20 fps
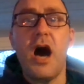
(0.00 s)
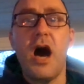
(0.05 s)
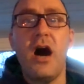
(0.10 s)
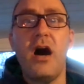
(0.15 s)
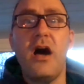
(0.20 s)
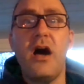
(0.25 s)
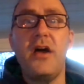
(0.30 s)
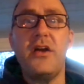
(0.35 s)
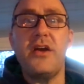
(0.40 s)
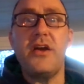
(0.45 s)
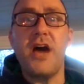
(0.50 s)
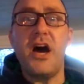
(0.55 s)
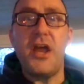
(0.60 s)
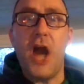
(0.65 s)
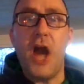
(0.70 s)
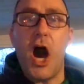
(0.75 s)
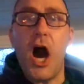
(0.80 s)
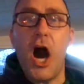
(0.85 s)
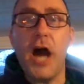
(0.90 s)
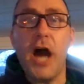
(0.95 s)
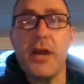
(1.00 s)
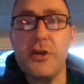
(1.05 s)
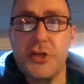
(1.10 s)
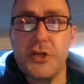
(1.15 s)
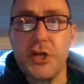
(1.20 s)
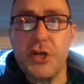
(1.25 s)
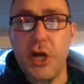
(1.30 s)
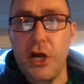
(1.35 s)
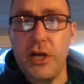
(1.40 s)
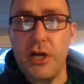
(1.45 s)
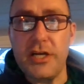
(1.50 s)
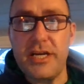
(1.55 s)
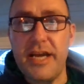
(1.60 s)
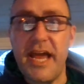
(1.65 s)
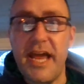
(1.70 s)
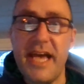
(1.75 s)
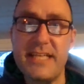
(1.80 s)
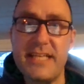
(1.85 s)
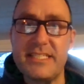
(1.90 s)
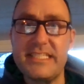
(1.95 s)
an iron curtain
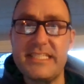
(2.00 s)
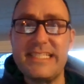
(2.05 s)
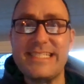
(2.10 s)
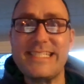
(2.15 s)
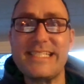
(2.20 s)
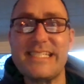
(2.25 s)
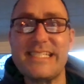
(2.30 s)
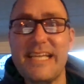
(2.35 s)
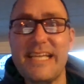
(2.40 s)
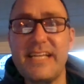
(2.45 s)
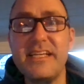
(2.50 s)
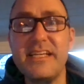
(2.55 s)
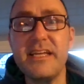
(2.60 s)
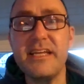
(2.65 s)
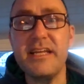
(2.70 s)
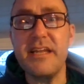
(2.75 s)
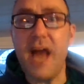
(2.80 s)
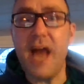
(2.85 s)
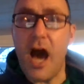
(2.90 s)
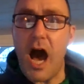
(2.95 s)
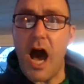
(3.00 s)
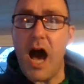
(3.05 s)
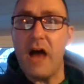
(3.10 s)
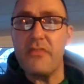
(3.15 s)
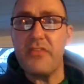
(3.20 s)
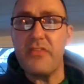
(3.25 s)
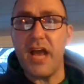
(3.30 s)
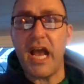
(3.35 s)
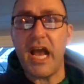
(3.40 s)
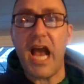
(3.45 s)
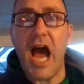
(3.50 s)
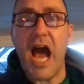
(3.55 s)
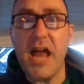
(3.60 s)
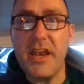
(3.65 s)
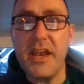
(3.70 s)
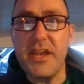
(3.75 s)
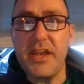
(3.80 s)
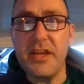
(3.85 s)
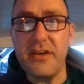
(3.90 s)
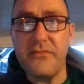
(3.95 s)
has descended on the
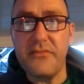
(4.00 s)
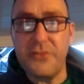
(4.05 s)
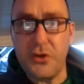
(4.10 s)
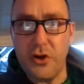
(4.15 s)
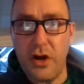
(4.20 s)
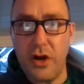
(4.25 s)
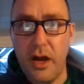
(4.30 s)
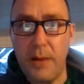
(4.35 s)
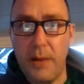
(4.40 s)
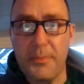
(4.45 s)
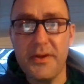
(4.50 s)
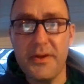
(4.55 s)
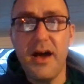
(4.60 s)
continent of Europe.